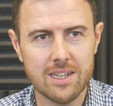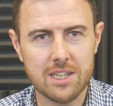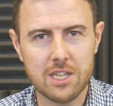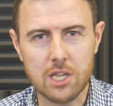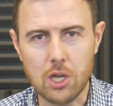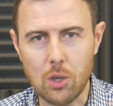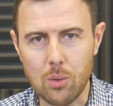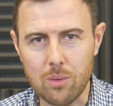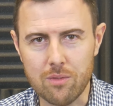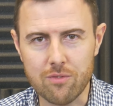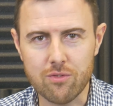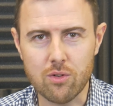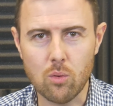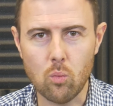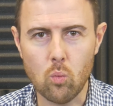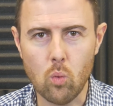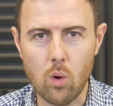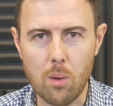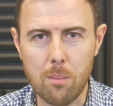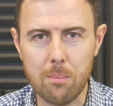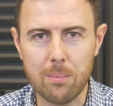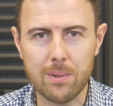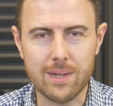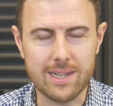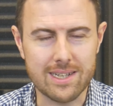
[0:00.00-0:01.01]
going from
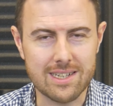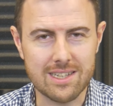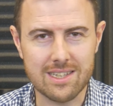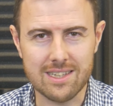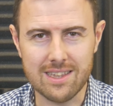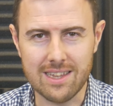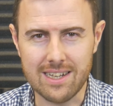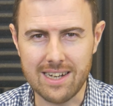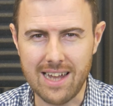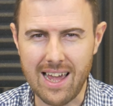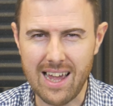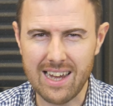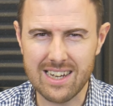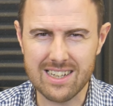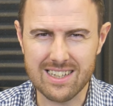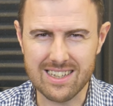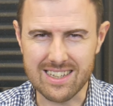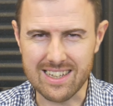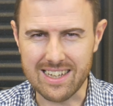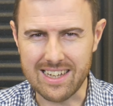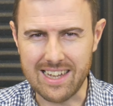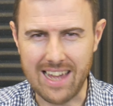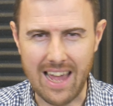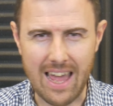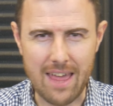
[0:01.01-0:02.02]
one place to the next to
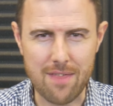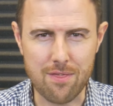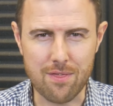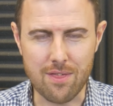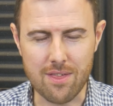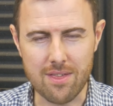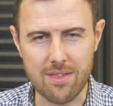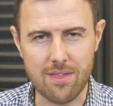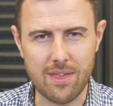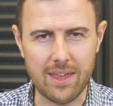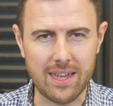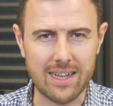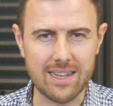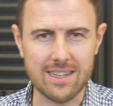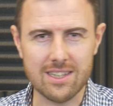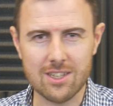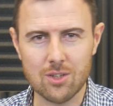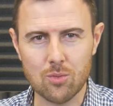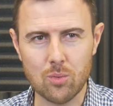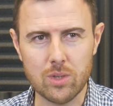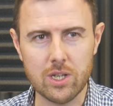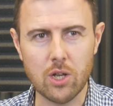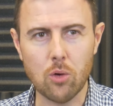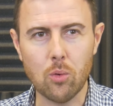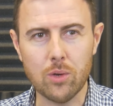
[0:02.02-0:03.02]
get the things.
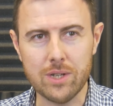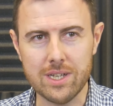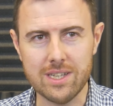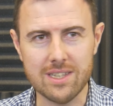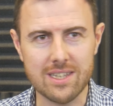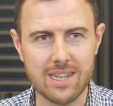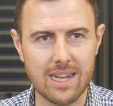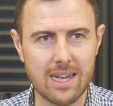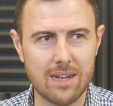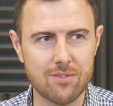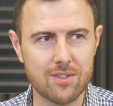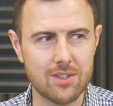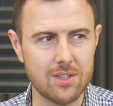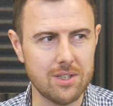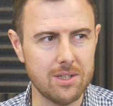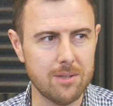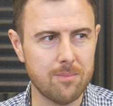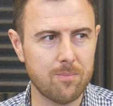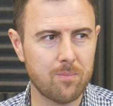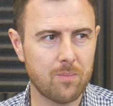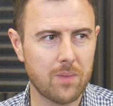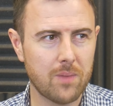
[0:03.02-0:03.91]
We don't want you to have to